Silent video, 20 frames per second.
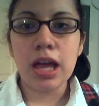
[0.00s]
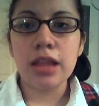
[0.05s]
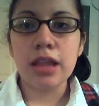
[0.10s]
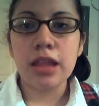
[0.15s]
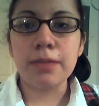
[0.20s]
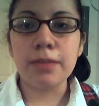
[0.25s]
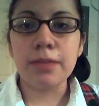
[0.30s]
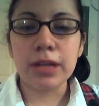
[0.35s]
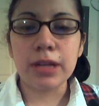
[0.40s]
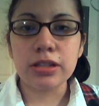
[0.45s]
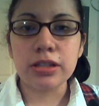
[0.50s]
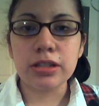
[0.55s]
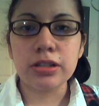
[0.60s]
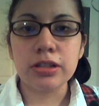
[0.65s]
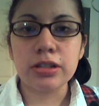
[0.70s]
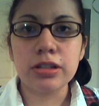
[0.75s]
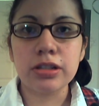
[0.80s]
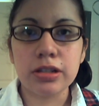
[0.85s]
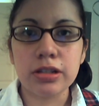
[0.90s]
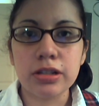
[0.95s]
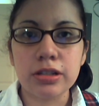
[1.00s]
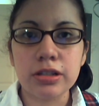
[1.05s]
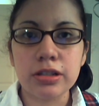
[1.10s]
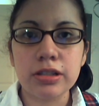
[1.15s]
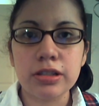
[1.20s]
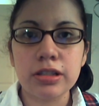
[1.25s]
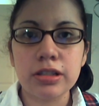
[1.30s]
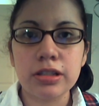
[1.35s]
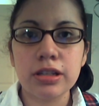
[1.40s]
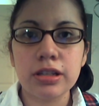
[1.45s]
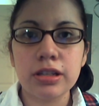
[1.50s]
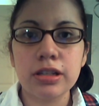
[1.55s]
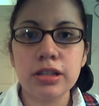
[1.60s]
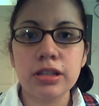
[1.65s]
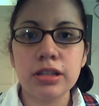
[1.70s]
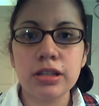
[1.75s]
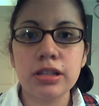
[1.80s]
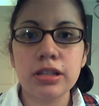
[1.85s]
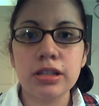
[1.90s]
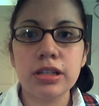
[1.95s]
the blazer turns
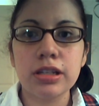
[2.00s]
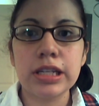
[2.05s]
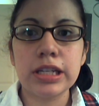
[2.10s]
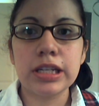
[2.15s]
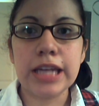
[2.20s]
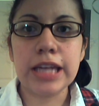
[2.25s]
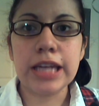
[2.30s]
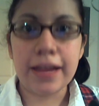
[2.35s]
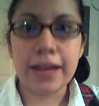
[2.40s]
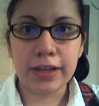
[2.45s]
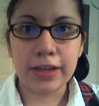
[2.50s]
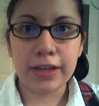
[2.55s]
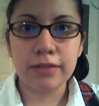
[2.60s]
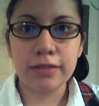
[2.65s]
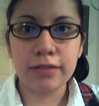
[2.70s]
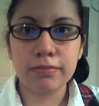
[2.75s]
navy.